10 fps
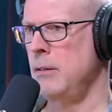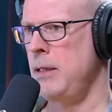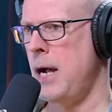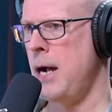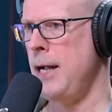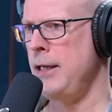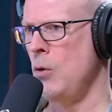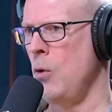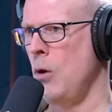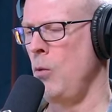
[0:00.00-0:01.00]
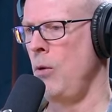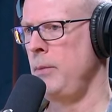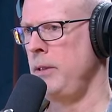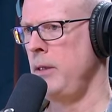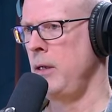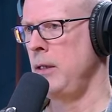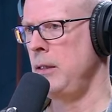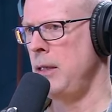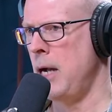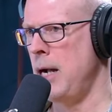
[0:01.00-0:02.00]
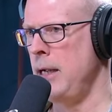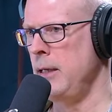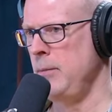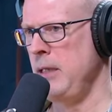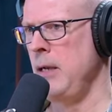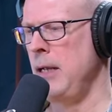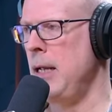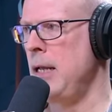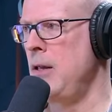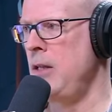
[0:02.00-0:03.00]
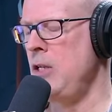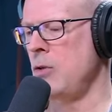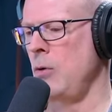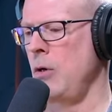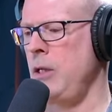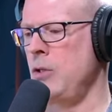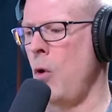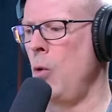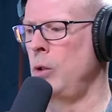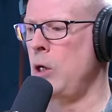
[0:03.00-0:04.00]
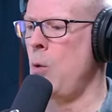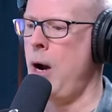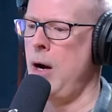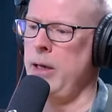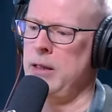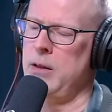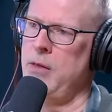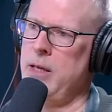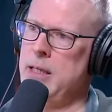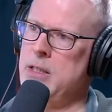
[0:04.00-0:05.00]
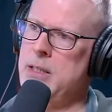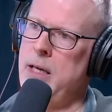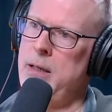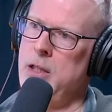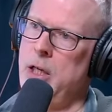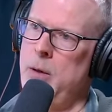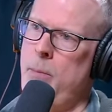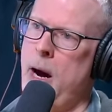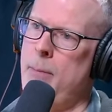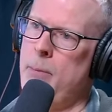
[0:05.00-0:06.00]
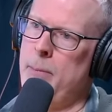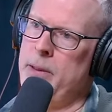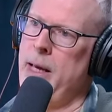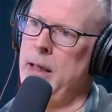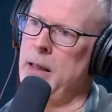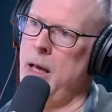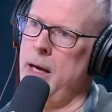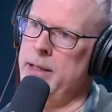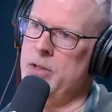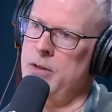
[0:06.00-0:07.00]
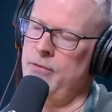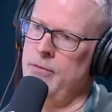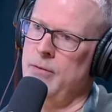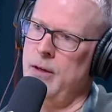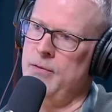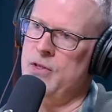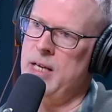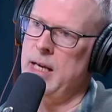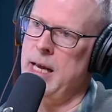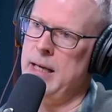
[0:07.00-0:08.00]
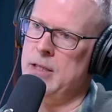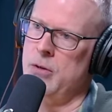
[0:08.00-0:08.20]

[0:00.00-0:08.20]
died or a woman died." I mean, these only go out at the things that, pop up on the headlines of CNN